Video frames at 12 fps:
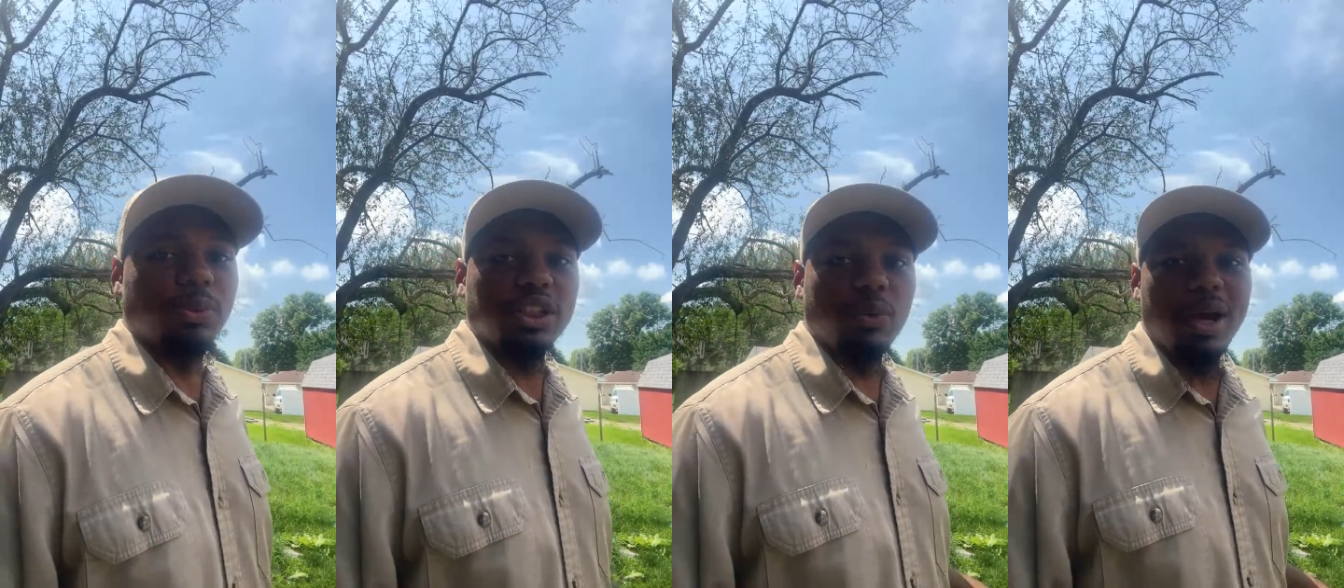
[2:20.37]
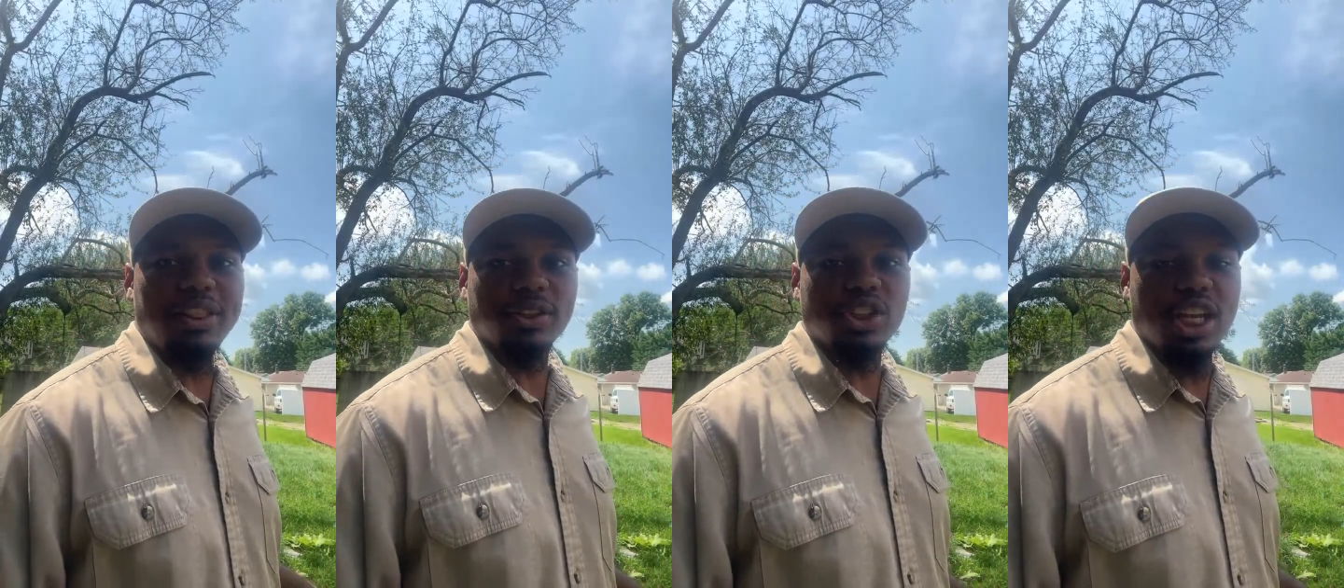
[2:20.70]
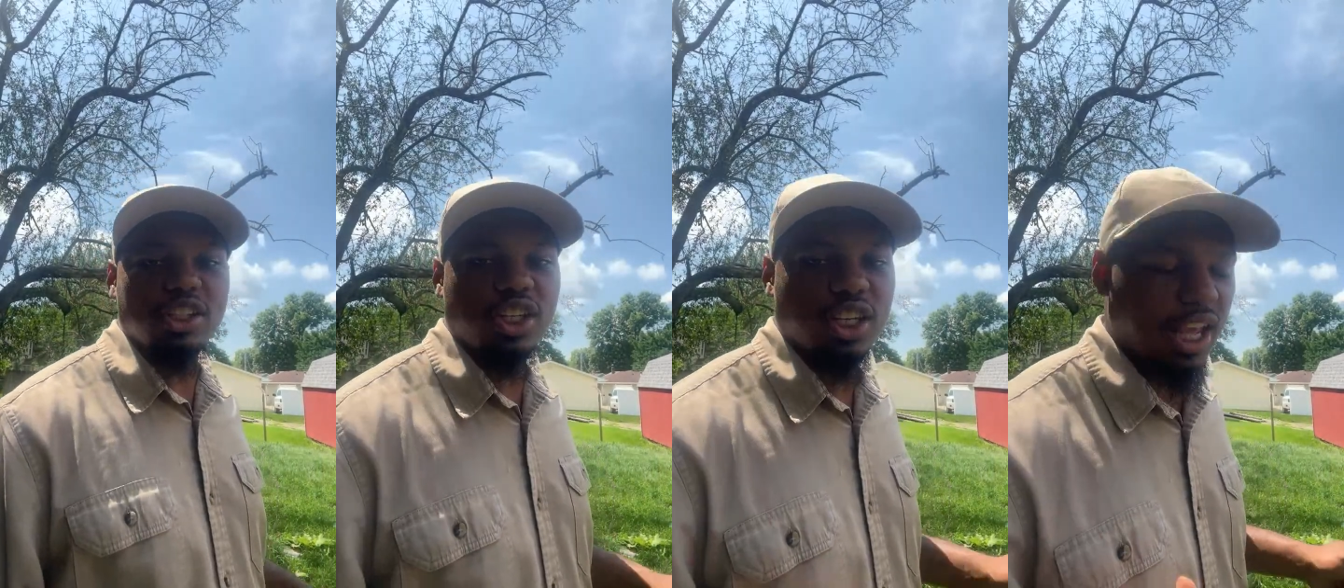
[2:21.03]
with the weather
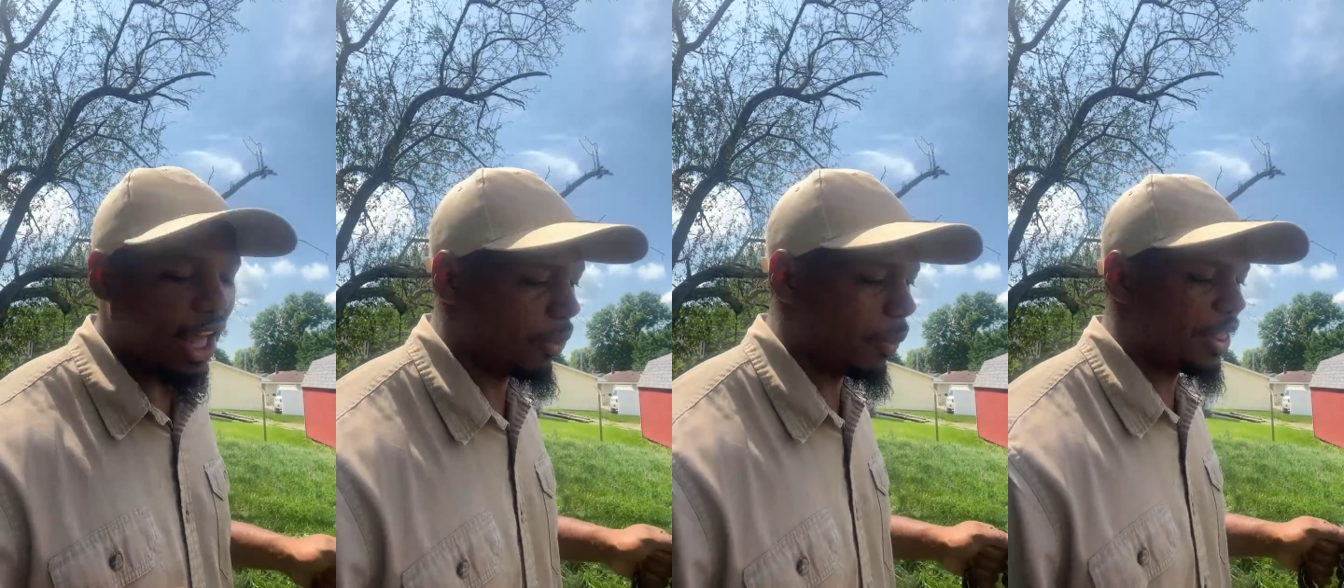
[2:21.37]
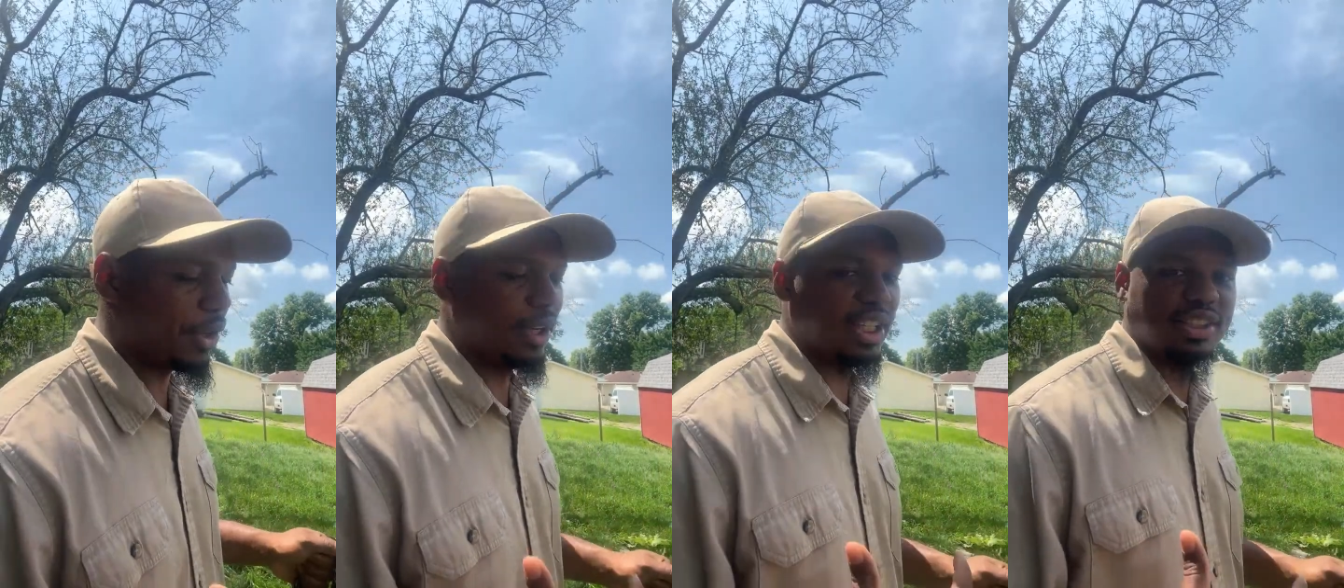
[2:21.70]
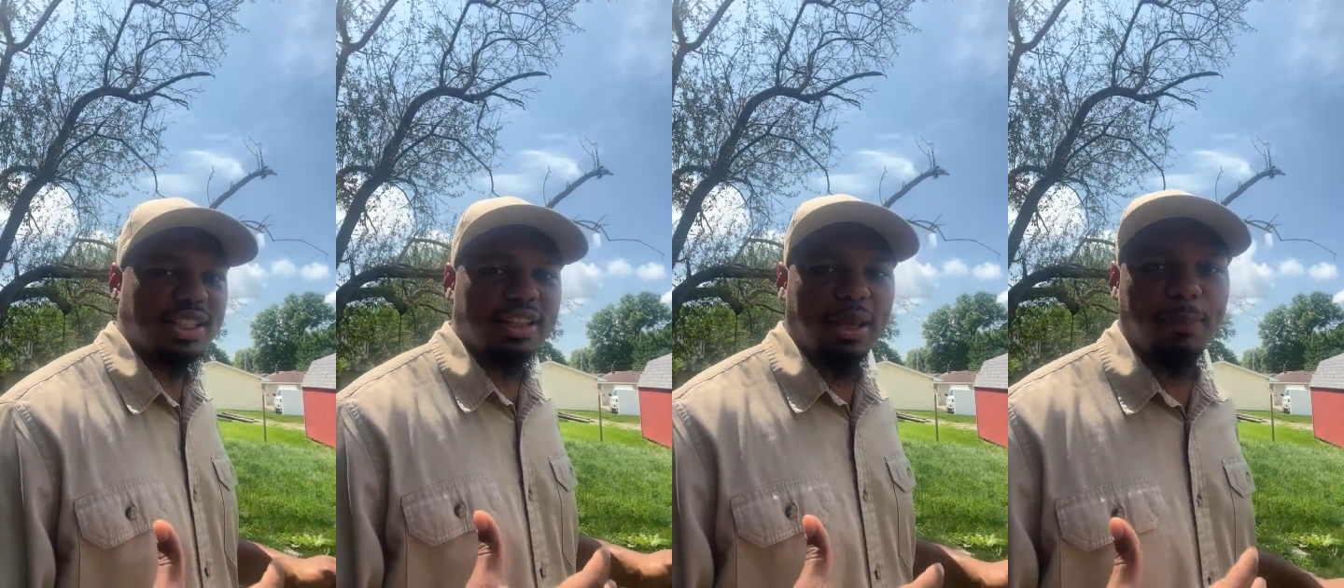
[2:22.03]
changing and how the weather
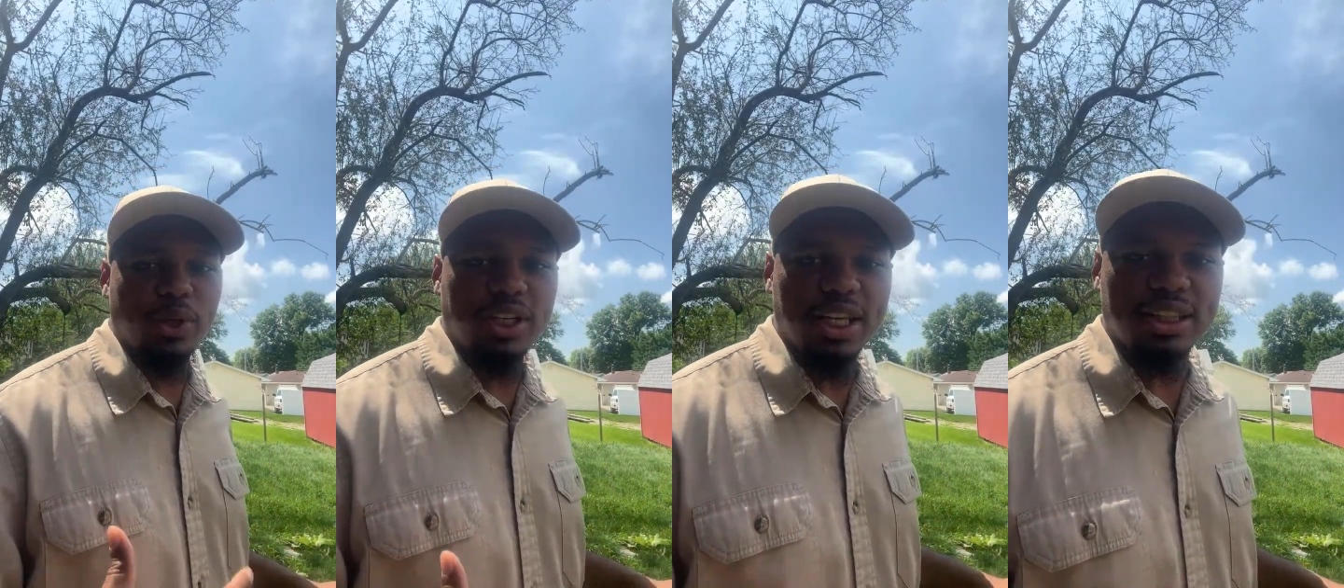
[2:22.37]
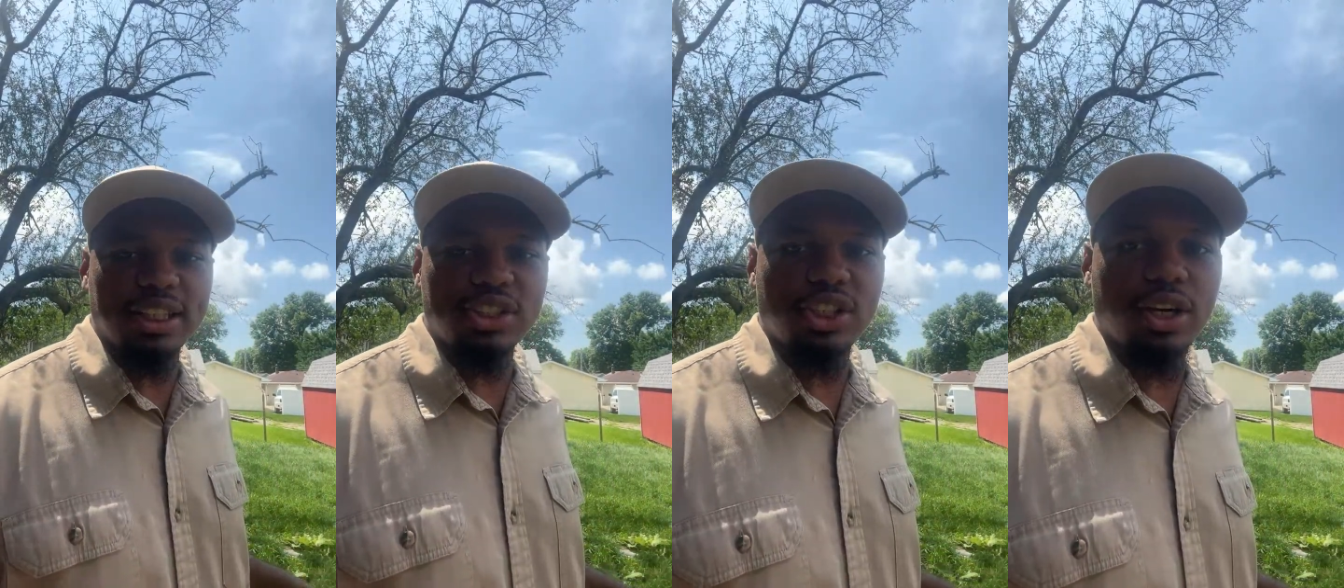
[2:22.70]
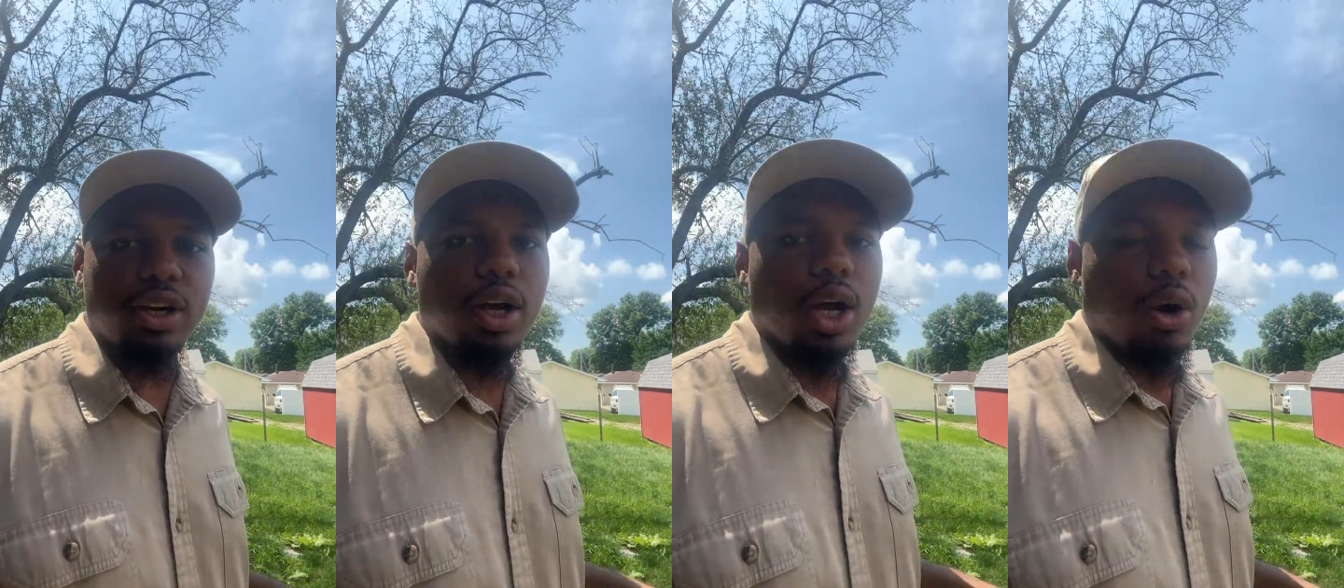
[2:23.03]
is that they predict this year,